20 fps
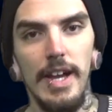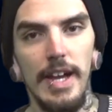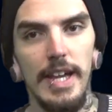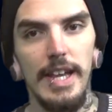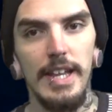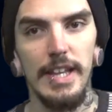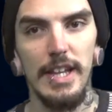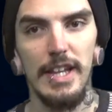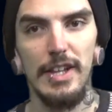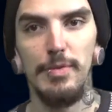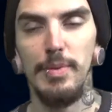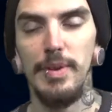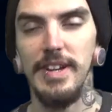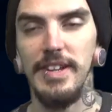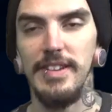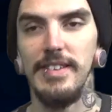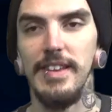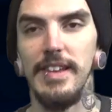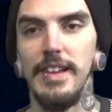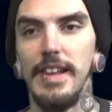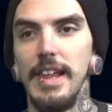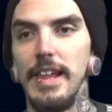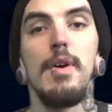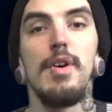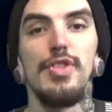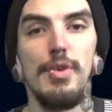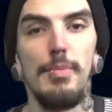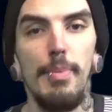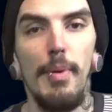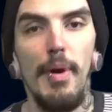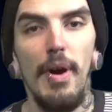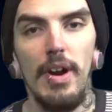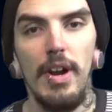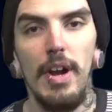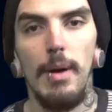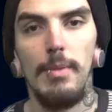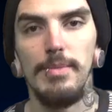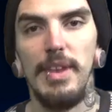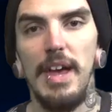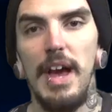he looks pretty silly. The bar
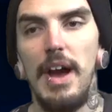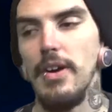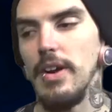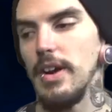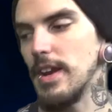comes out,